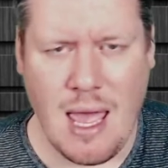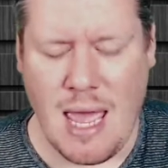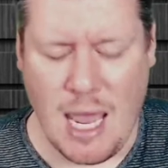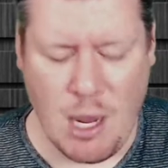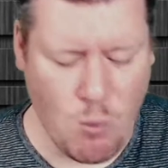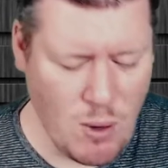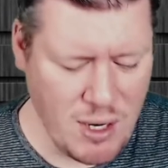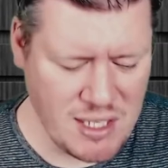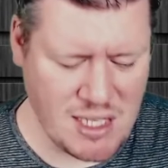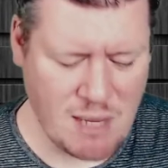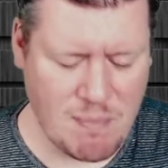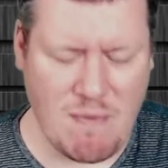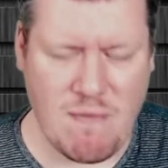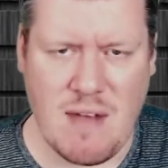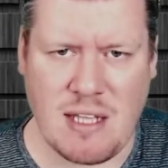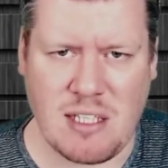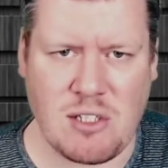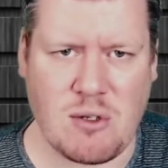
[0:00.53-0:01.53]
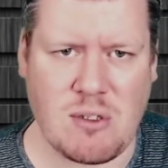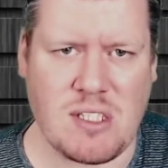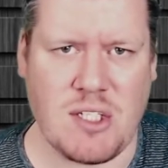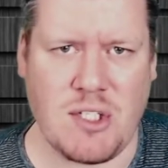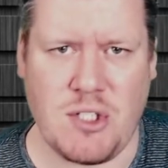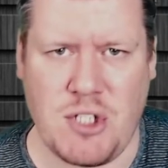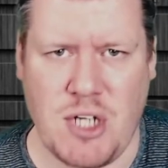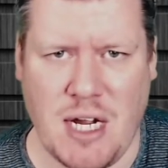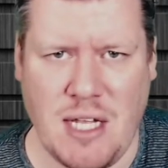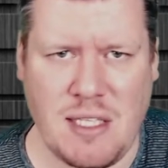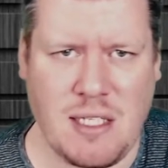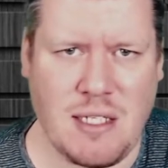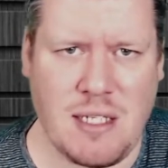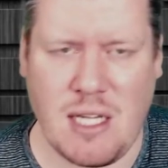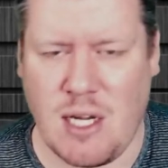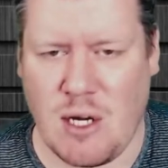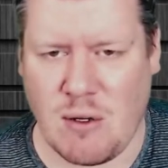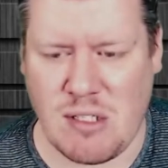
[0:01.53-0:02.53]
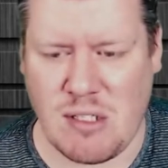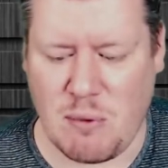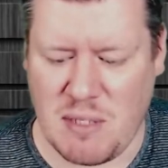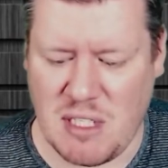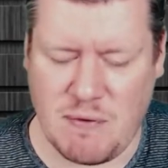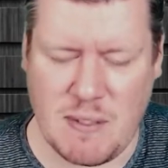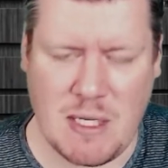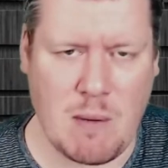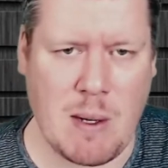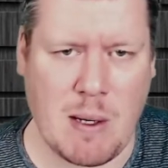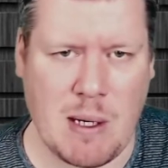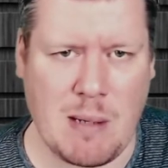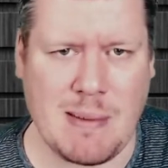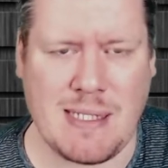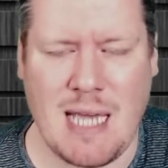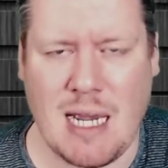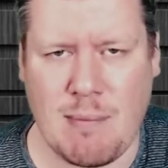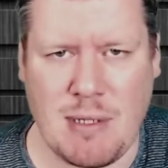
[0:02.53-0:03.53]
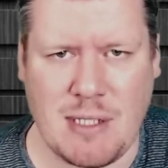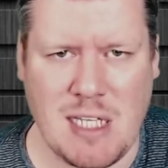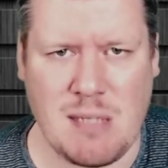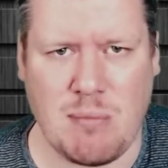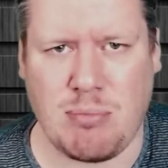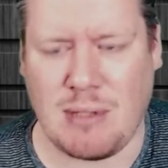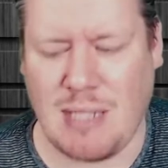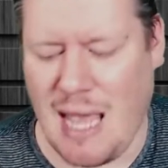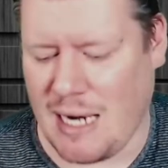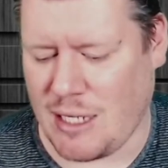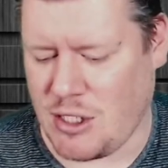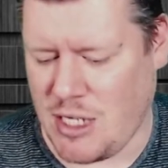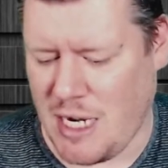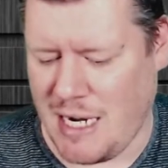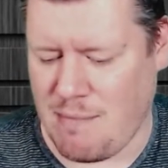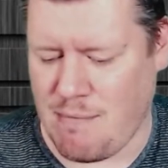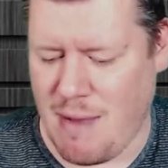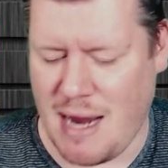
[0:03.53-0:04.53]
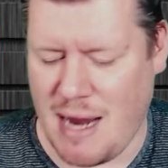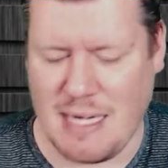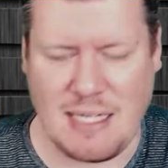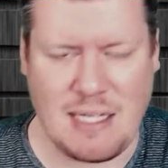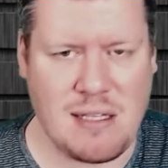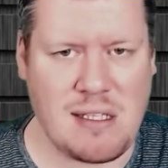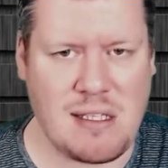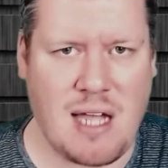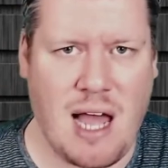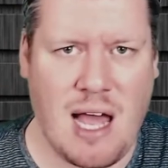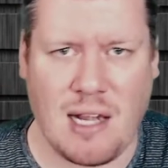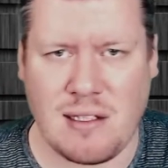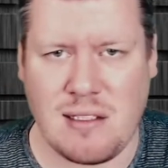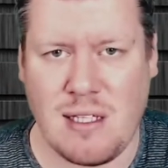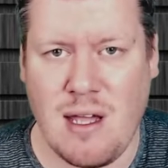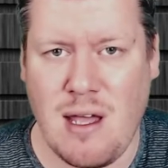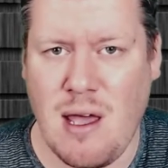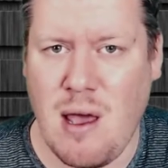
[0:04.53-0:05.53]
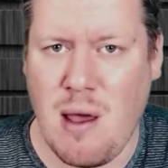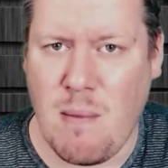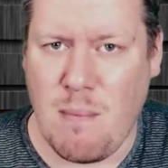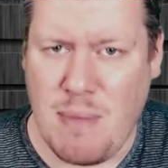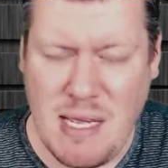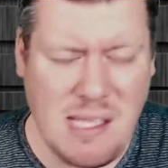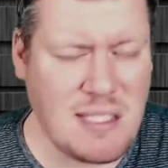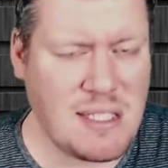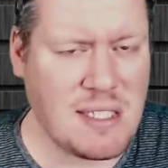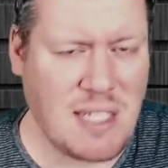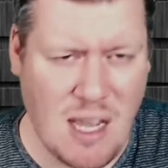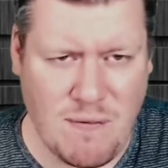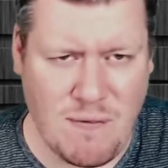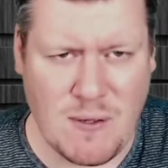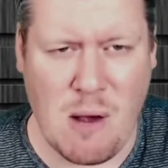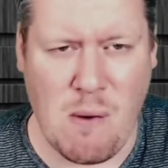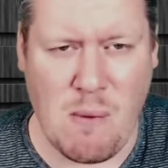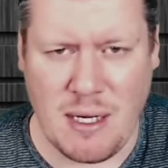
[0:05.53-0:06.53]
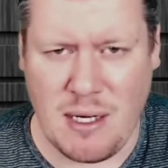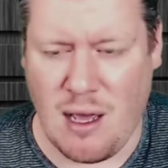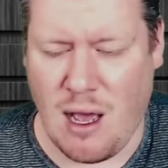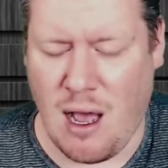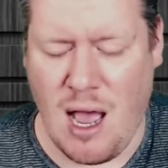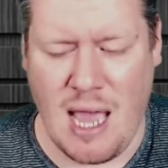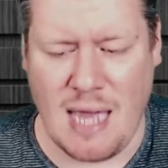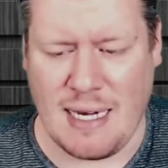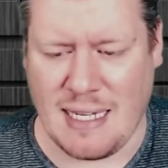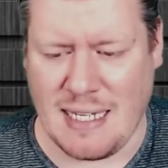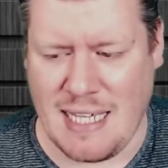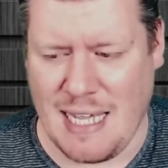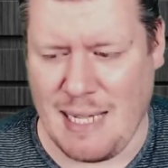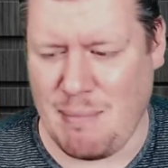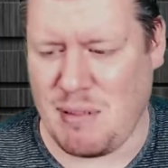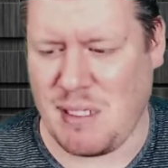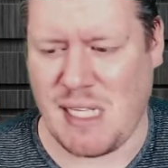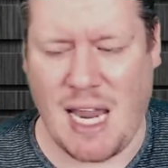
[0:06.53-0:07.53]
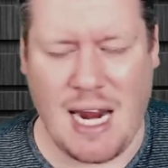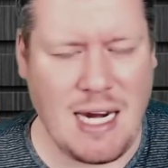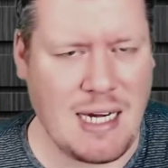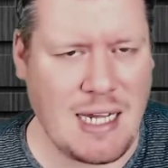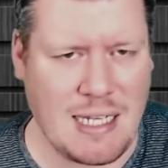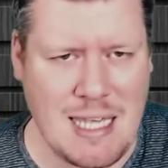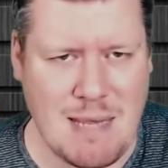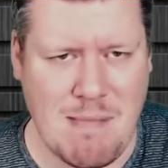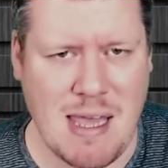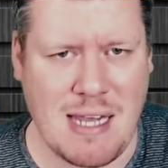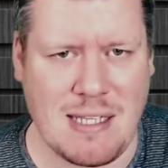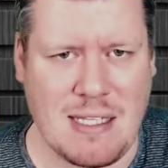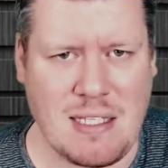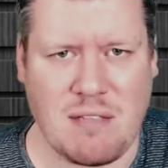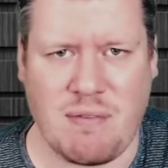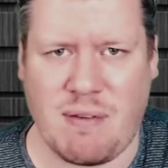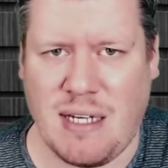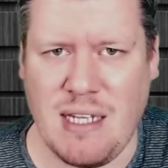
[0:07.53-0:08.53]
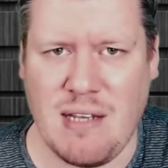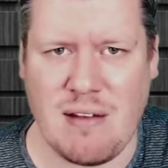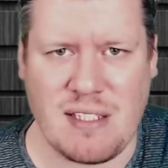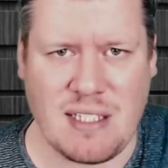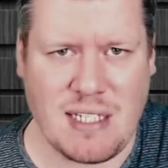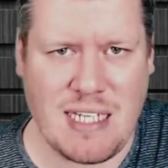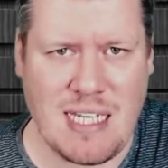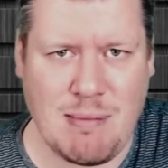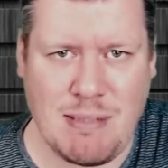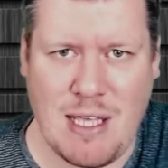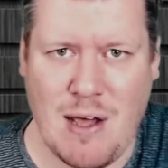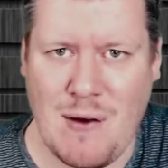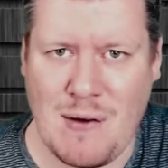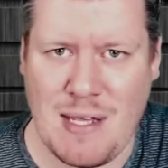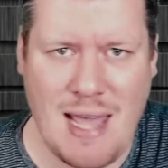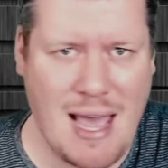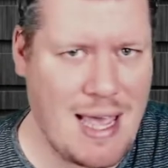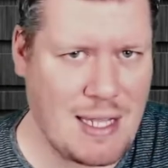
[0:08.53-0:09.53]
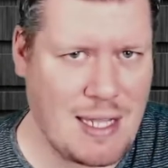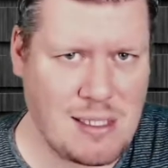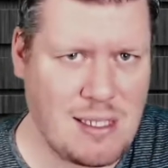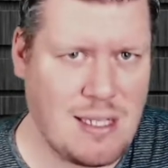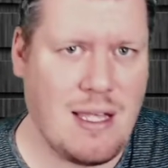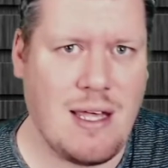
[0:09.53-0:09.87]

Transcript: Hey, what is up, investors? Jason here. So in this video, we're going to be talking about these blockchain mining stocks. Big stuff going on. I keep saying it. I keep making these videos, and I keep telling you guys,